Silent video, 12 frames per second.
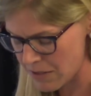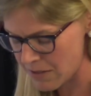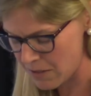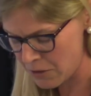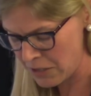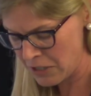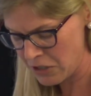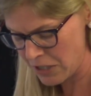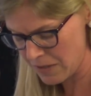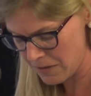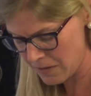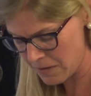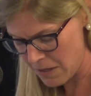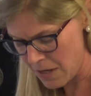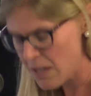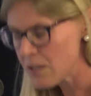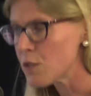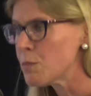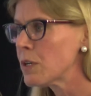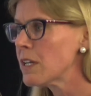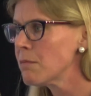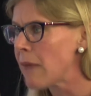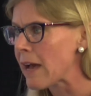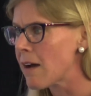considerations. So
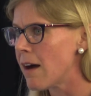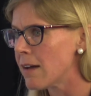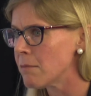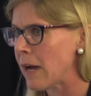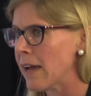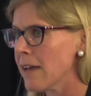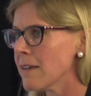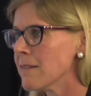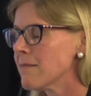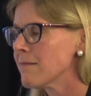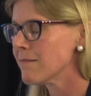putting back on my